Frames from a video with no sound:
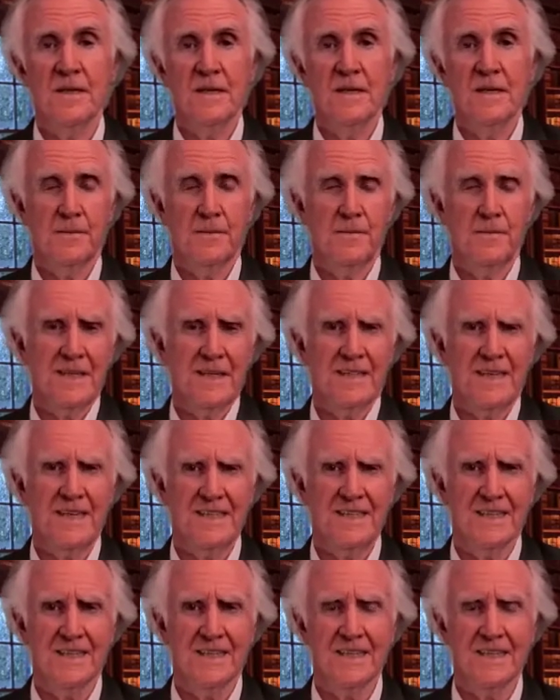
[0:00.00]
and about 10
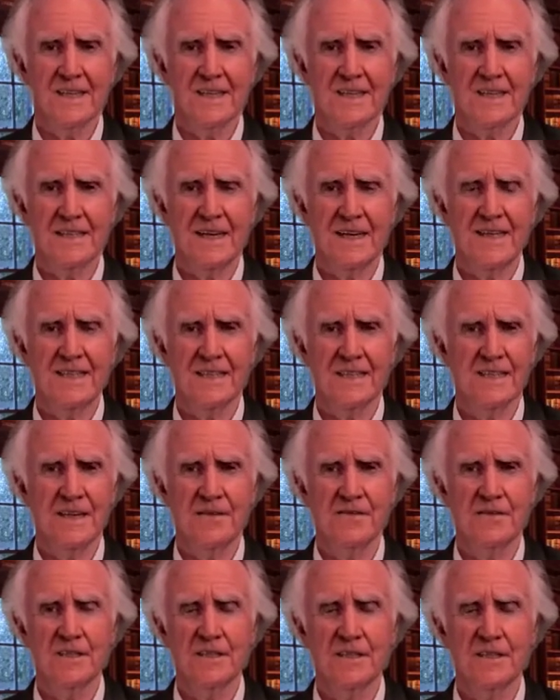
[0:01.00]
to
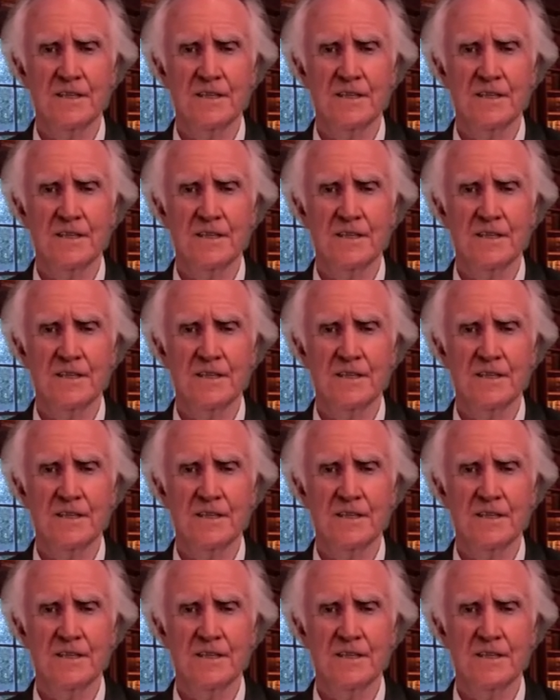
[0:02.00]
7, there's no